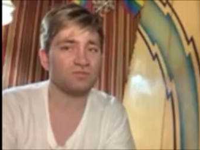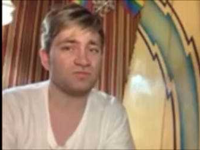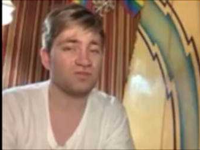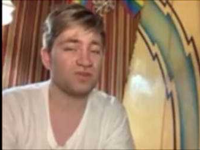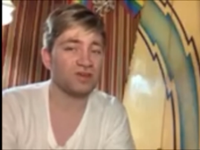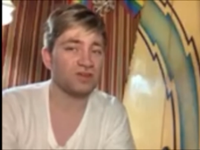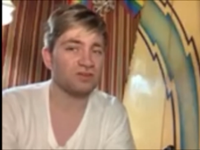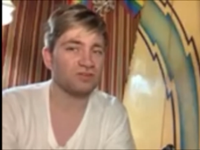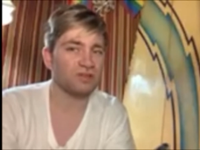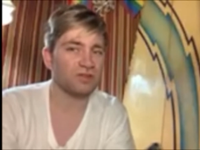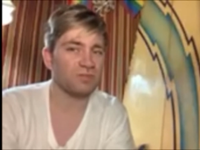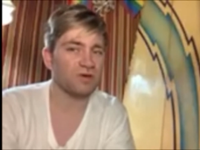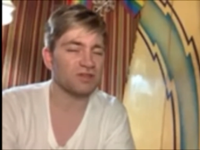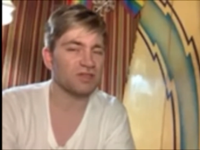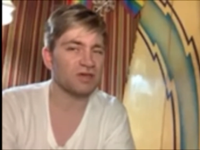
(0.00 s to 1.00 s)
don't like
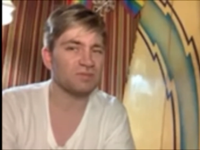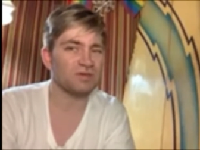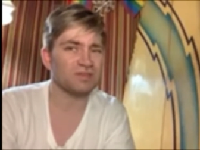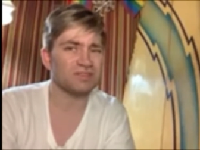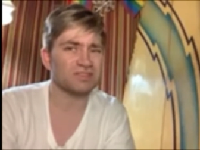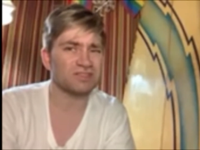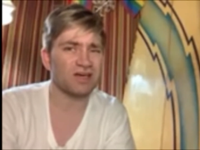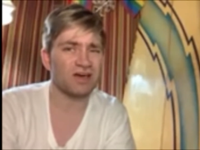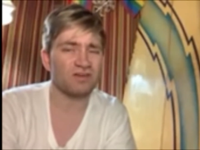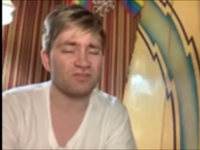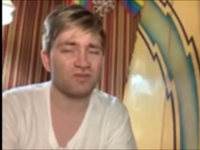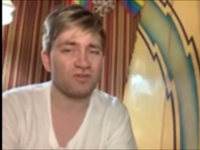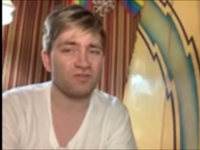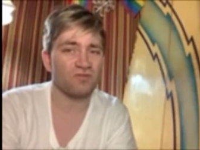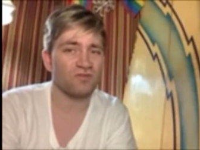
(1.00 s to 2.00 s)
about the game is kind
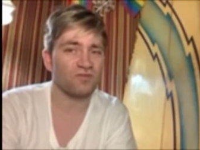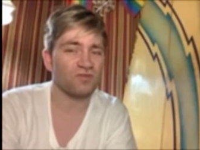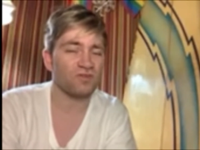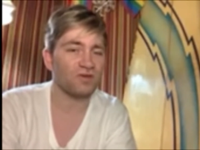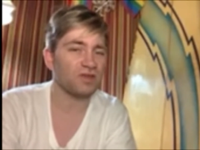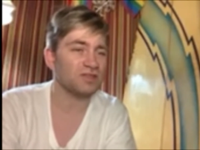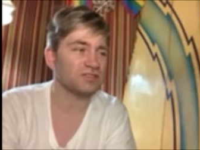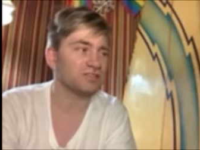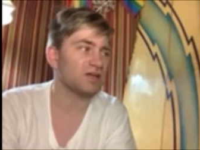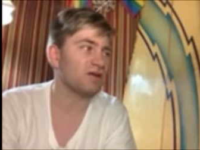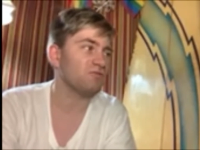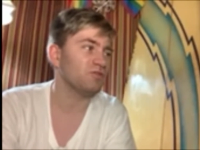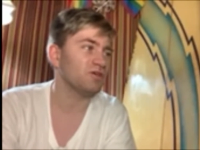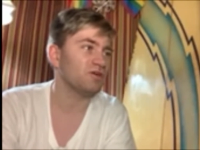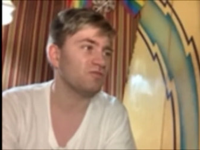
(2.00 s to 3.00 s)
of is
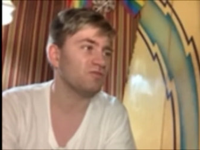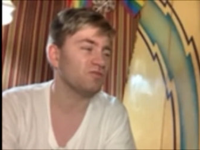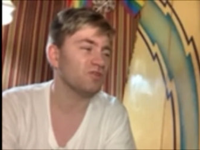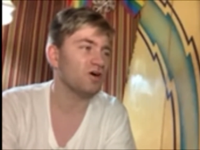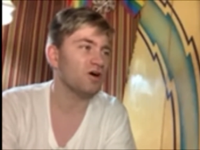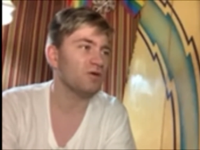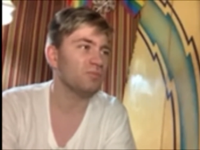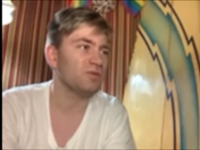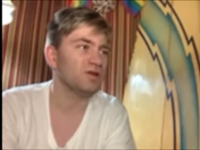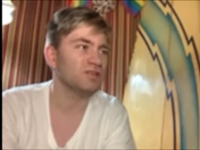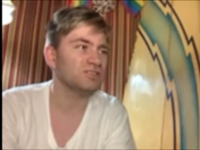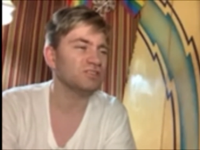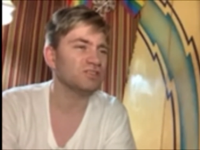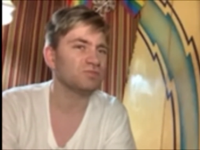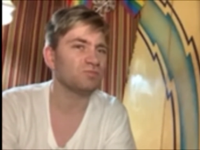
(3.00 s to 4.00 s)
not really a flaw, but
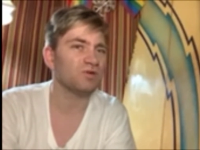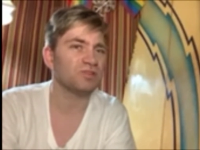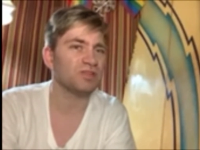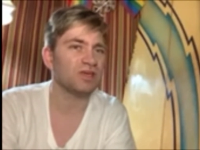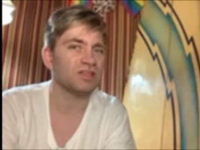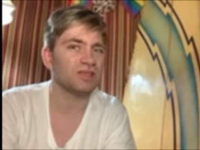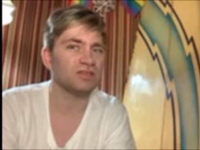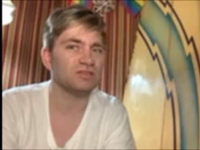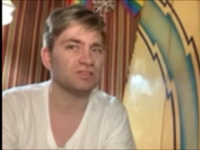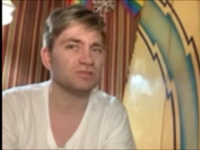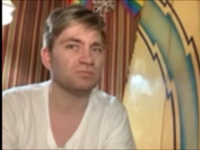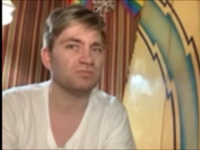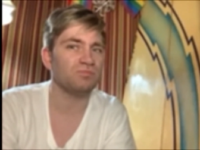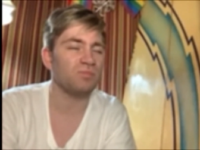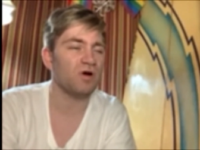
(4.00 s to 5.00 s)
it's just one thing that
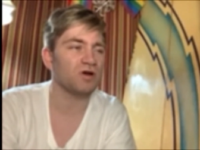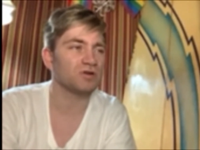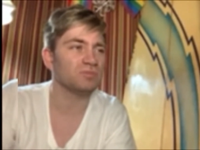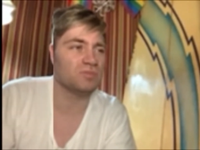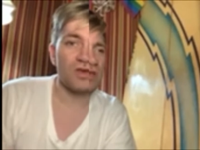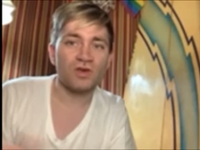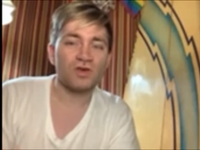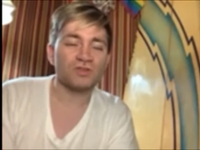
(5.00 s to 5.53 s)
just bugged me.